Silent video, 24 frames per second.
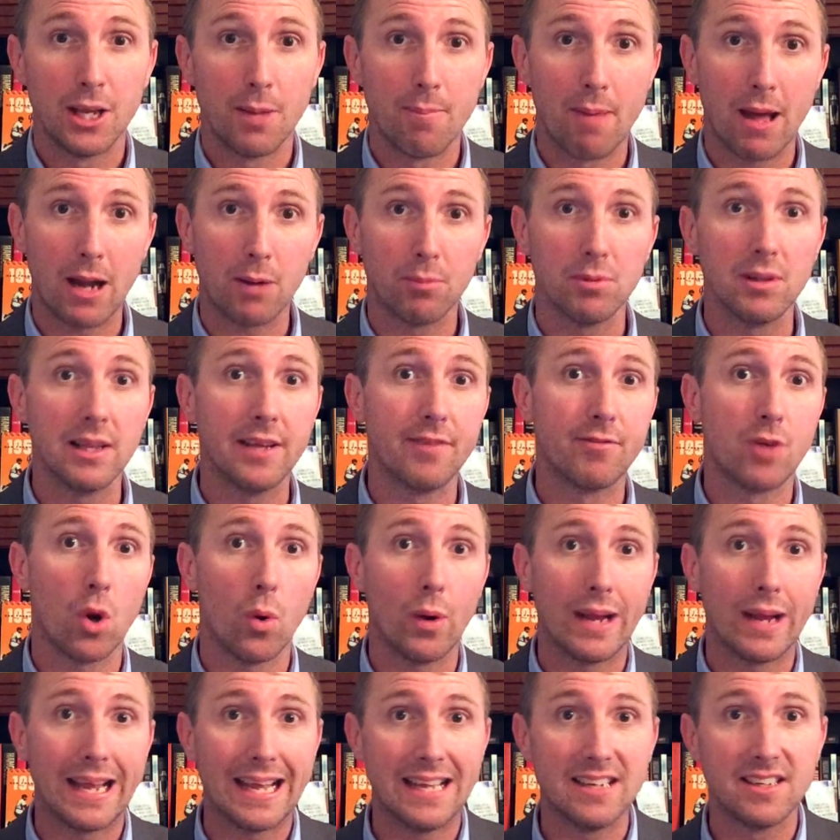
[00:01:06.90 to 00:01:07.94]
You better believe
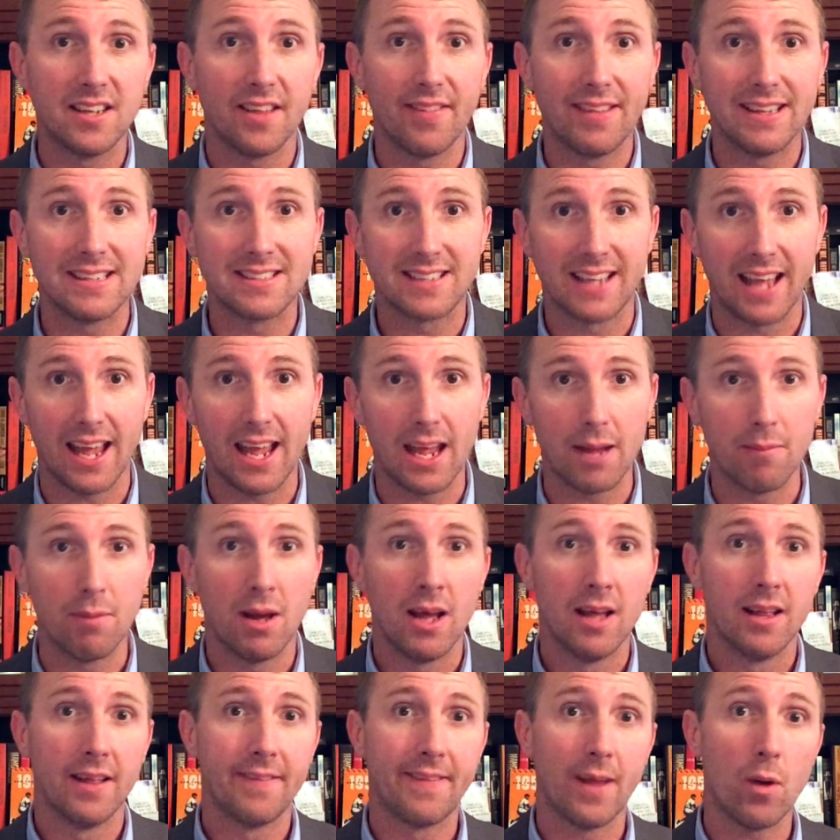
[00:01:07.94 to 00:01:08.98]
going into this game
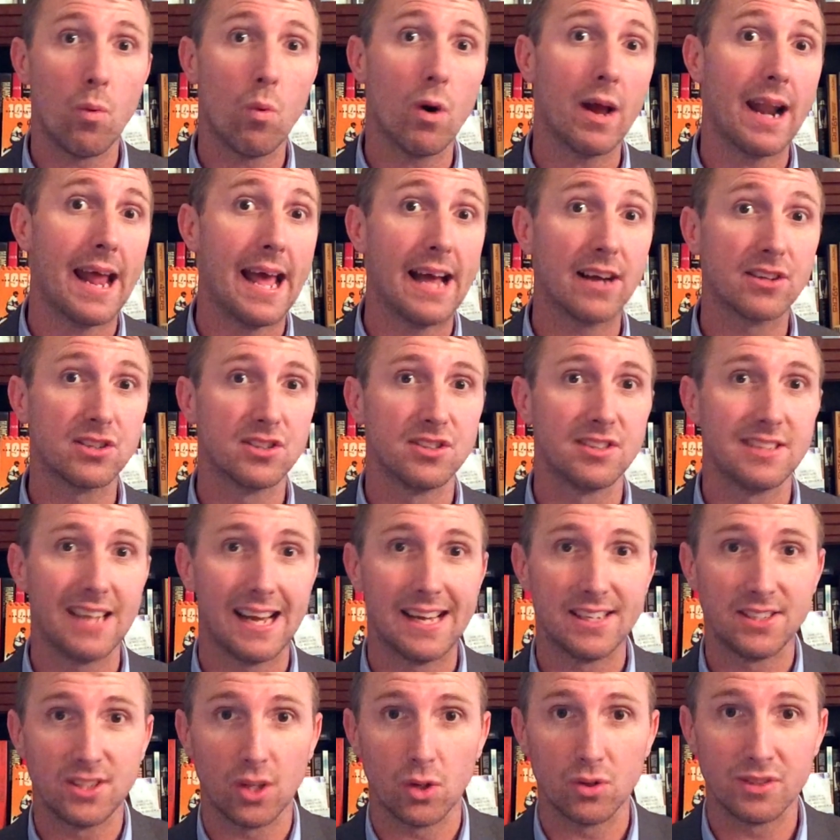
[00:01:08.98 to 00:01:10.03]
that they want to
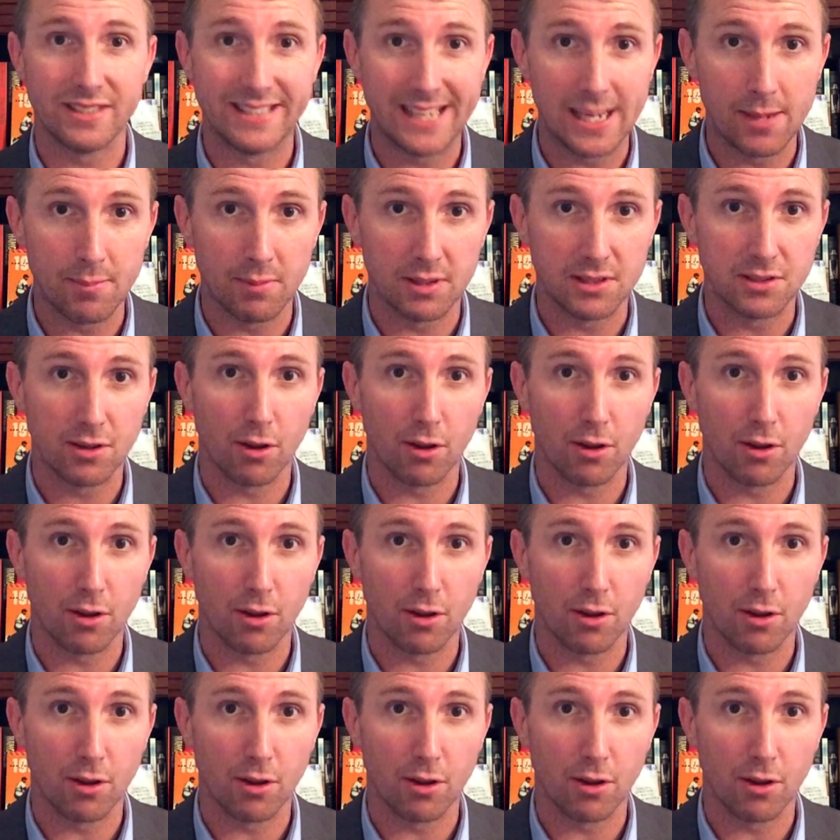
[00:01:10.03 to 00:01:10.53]
exercise those demons.